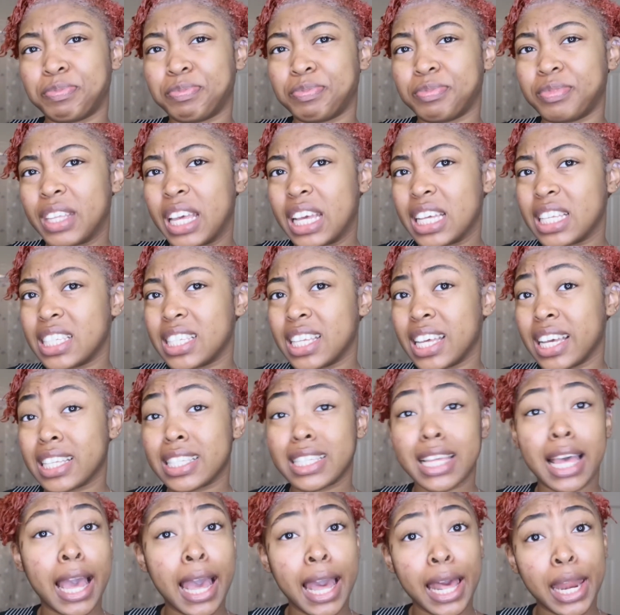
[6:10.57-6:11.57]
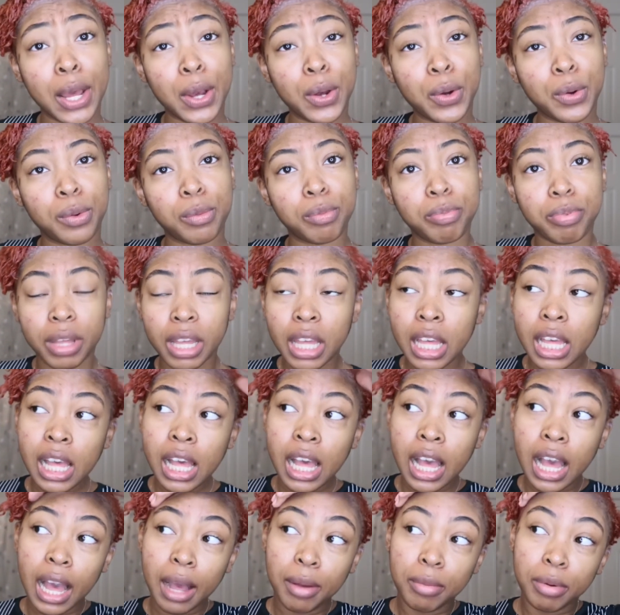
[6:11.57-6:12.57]
That sucks. I had hope.
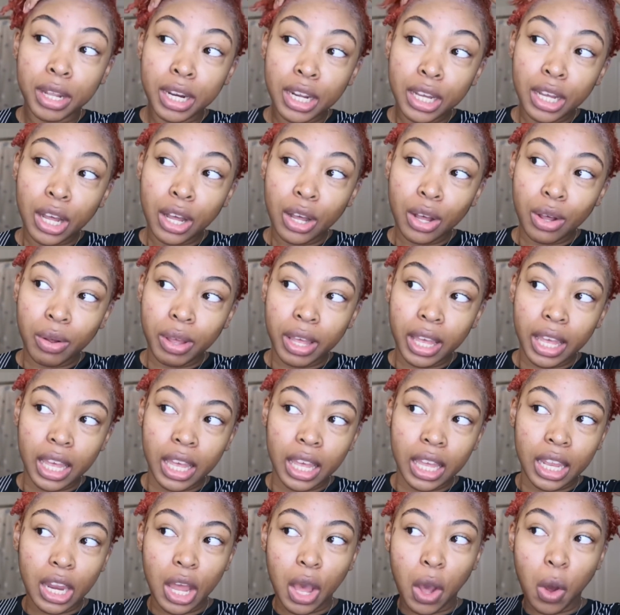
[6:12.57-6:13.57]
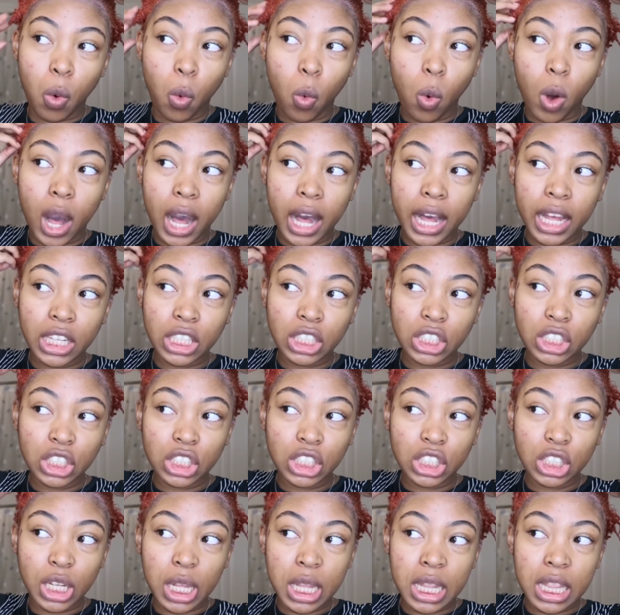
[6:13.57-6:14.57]
I'm gonna go and
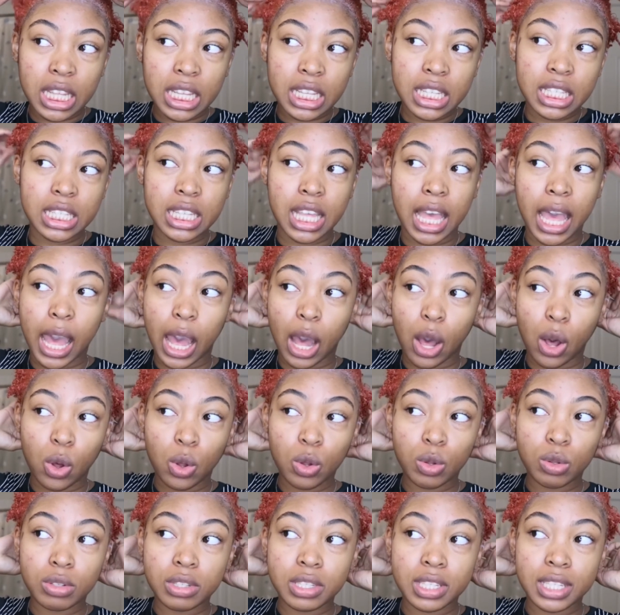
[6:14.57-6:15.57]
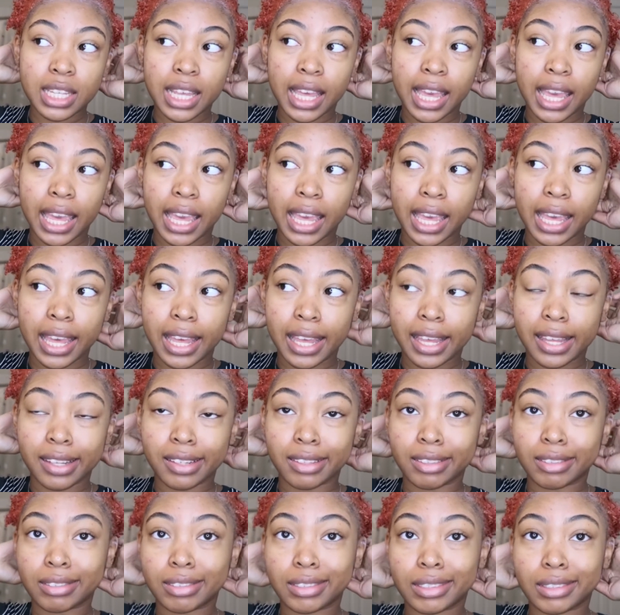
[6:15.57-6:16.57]
wash this out
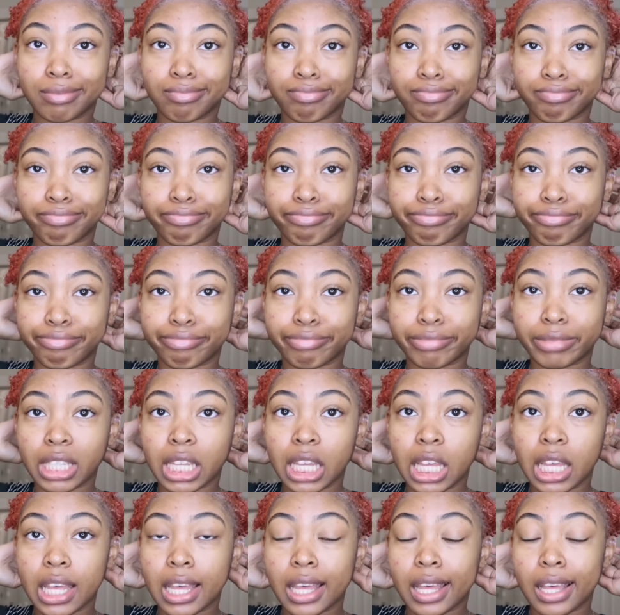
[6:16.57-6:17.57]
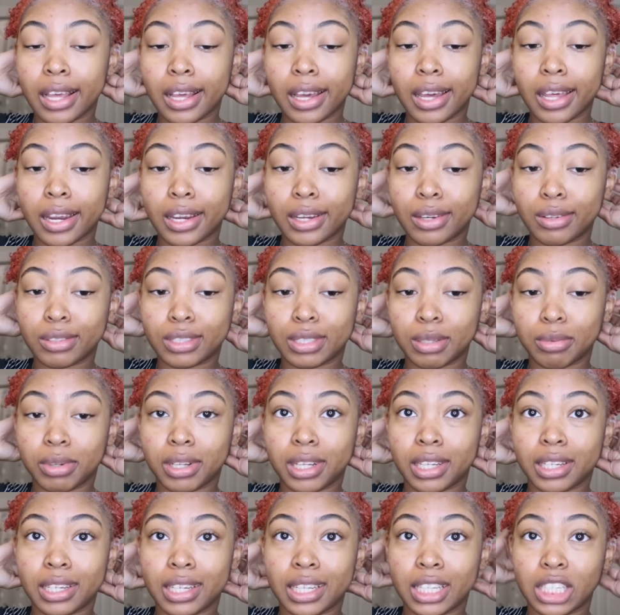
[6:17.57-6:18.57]
and gonna do some
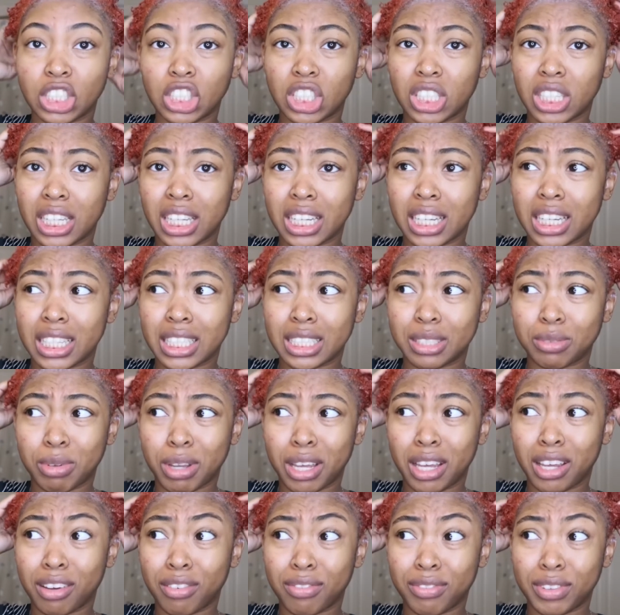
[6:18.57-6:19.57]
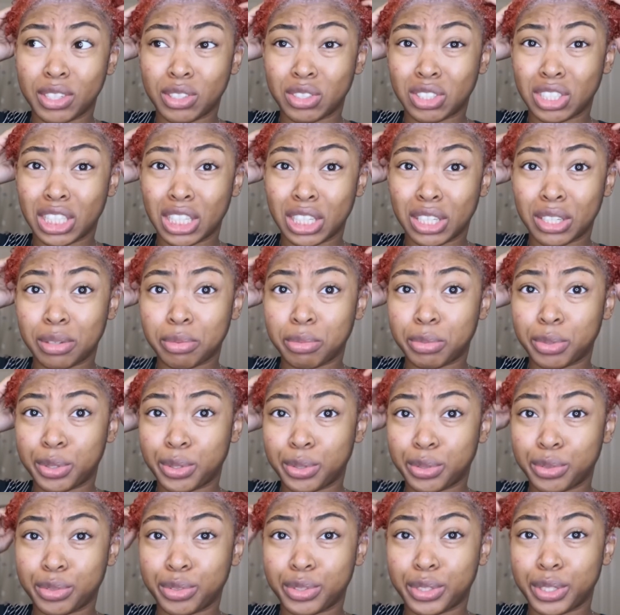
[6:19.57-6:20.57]
conditioning because my hair feels terrible.
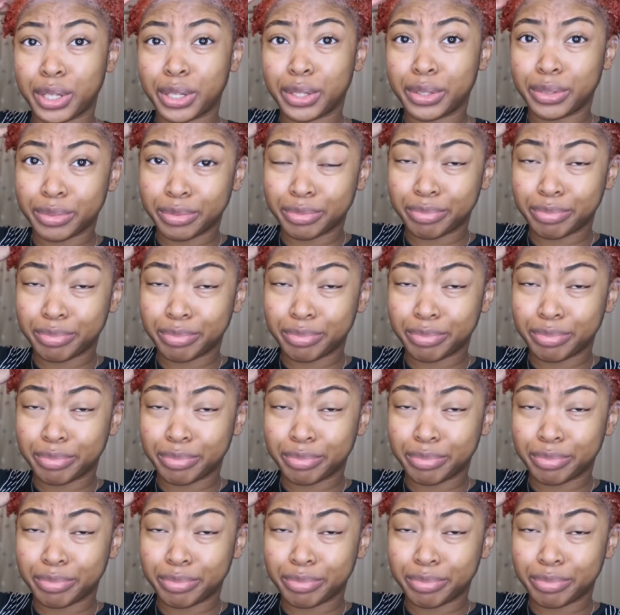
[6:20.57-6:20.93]
So